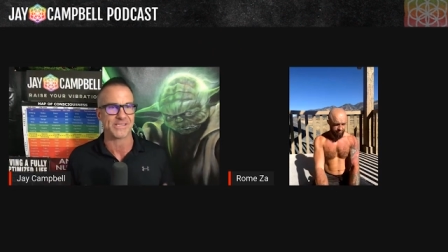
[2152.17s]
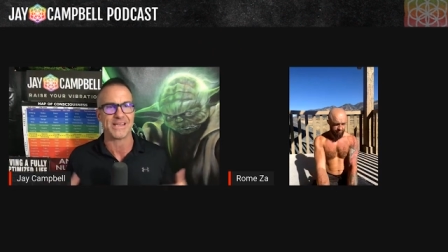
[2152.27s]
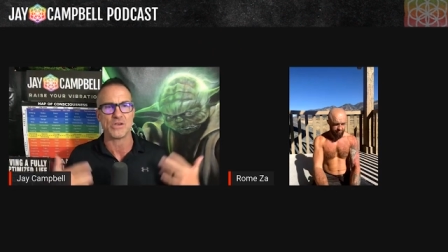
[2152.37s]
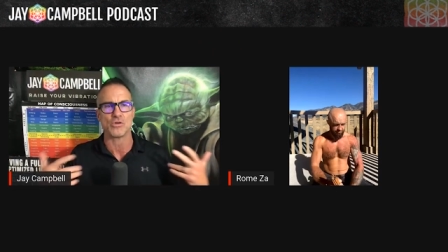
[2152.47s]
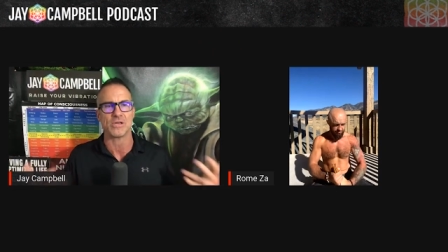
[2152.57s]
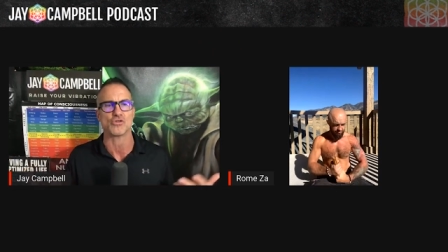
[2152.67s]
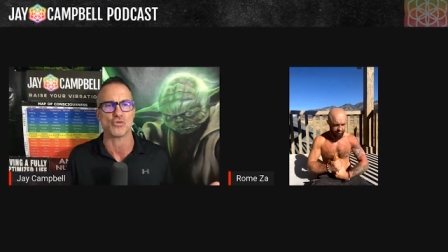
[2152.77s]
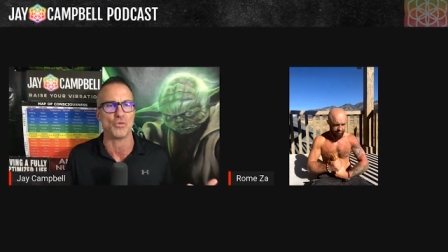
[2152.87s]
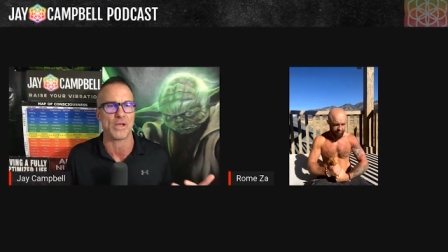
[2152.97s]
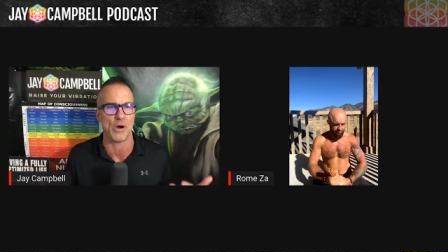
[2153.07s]
then you can
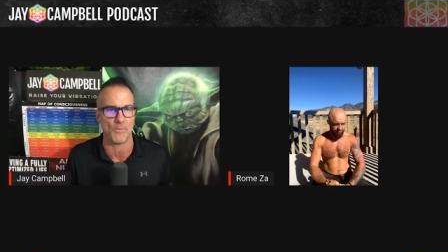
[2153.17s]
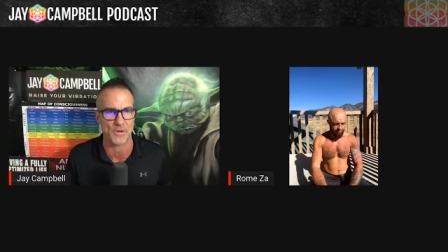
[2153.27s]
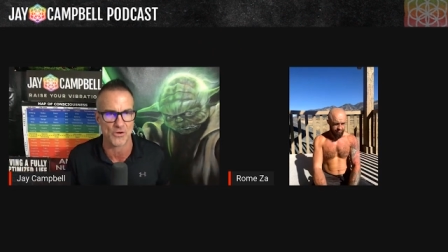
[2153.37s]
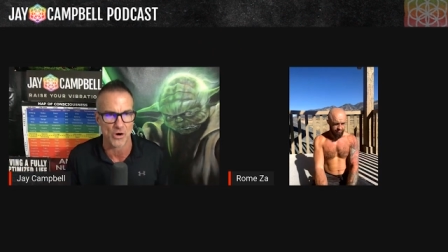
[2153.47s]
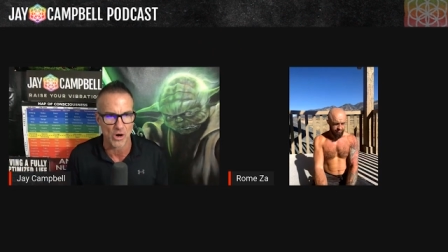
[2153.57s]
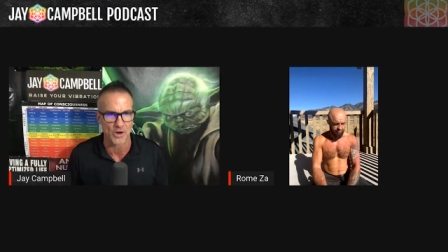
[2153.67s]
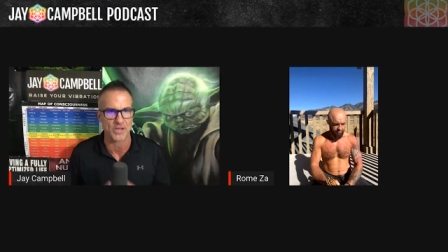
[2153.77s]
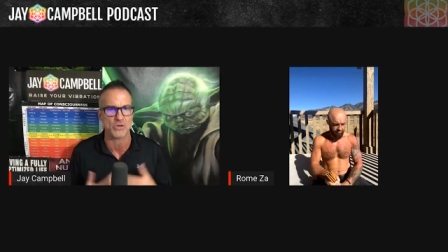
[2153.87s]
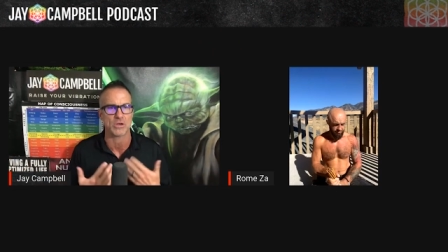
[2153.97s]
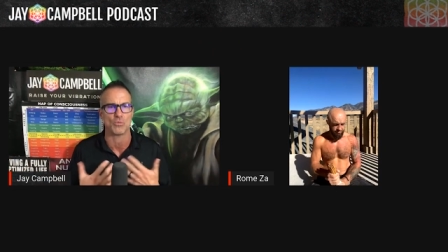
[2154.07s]
truly open your heart
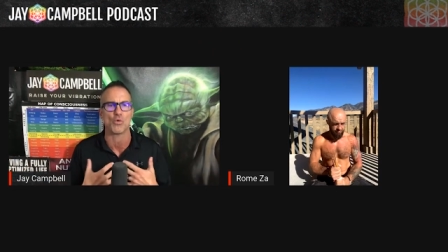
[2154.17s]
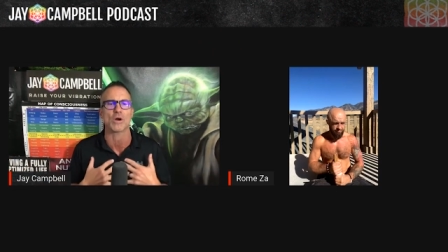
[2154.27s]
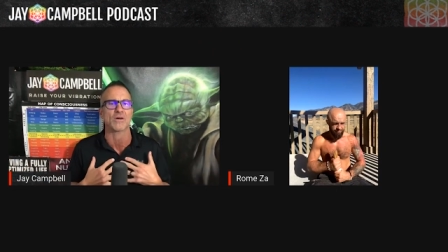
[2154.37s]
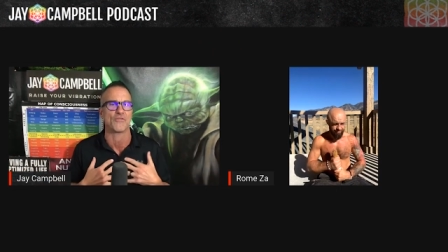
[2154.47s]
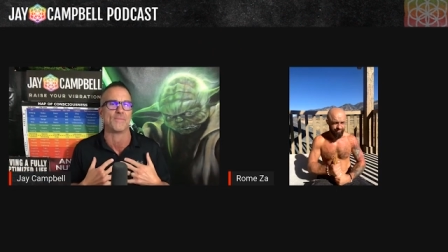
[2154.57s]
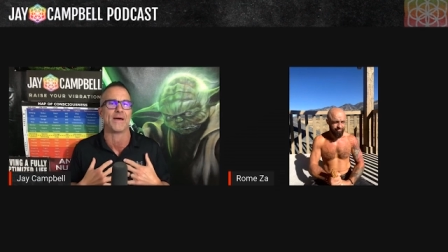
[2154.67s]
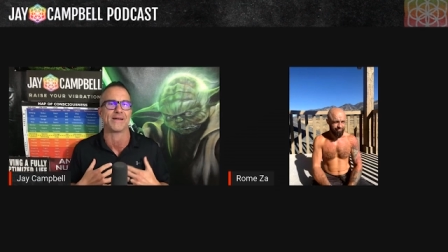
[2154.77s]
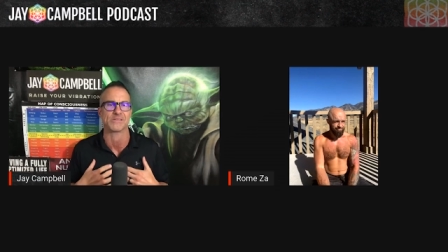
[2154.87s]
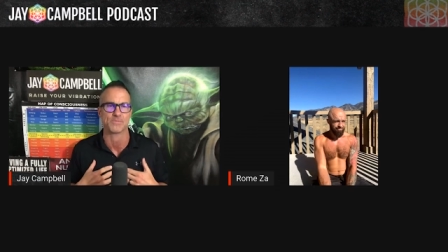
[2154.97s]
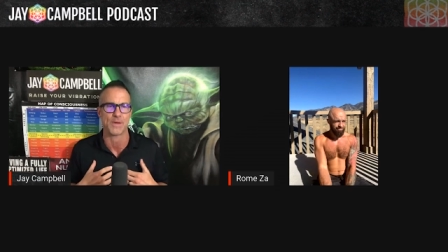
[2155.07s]
and you can work from
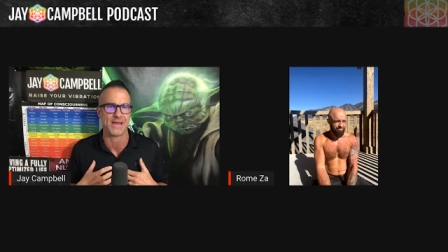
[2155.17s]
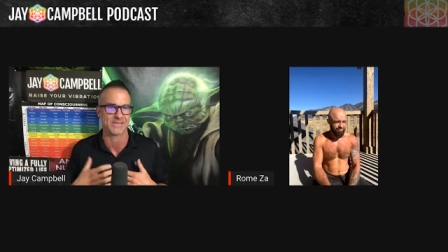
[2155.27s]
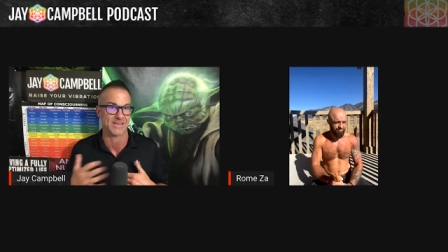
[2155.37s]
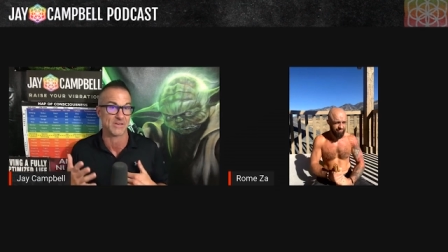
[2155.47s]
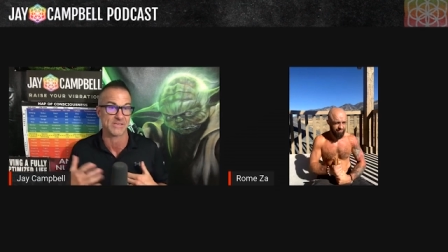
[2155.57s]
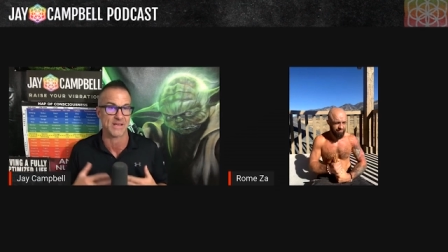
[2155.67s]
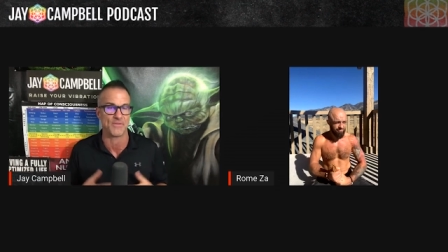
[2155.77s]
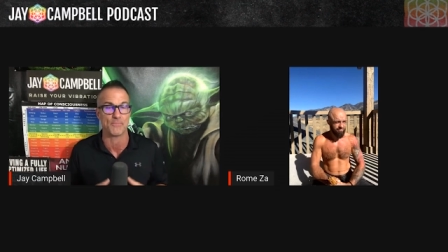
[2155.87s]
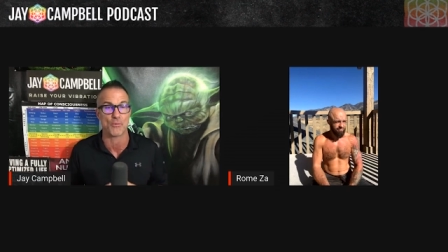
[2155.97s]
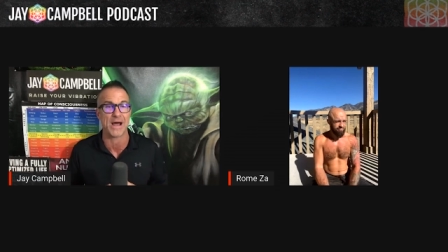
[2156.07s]
that space. Like you said,
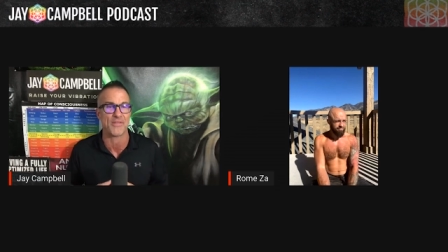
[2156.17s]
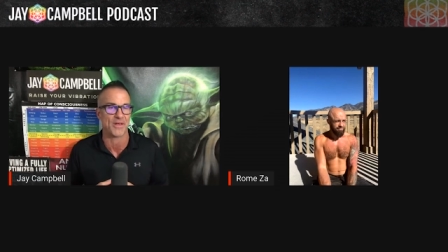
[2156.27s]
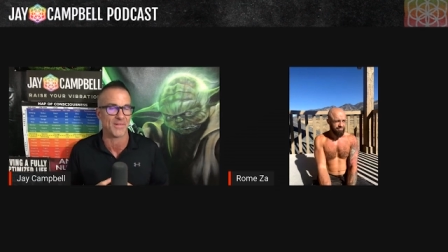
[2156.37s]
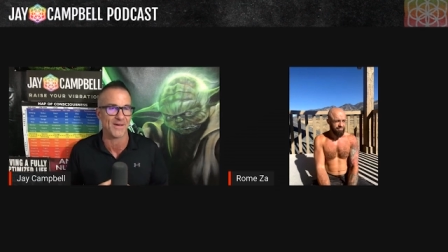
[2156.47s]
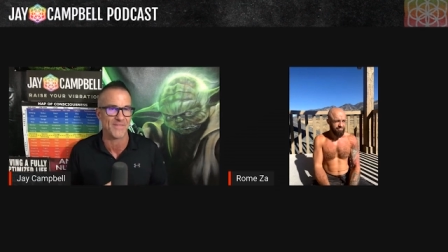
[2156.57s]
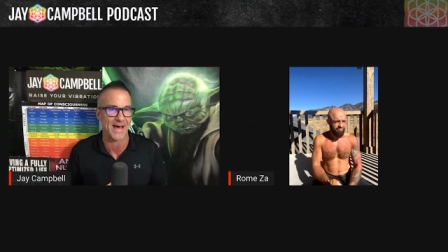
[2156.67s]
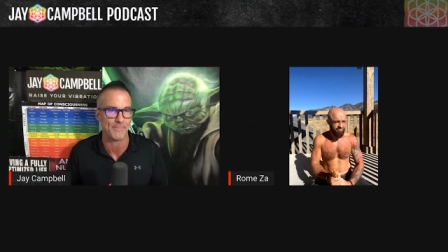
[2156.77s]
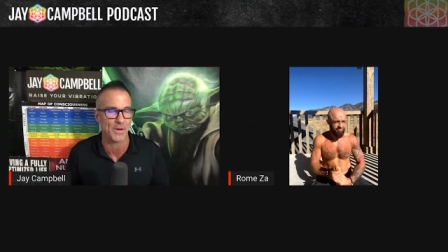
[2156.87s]
the breath, I love that.